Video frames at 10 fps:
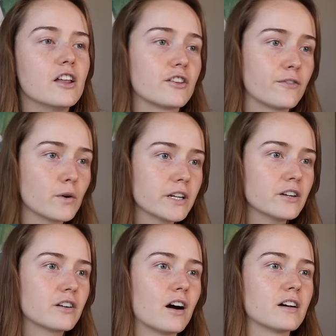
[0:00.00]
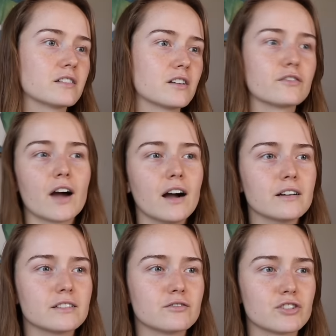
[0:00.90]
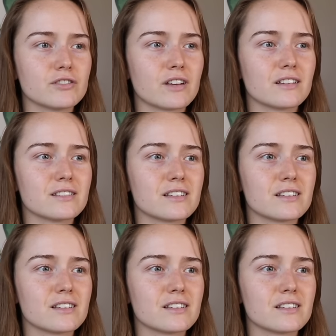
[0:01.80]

The 40 year cost of Kangen, she says,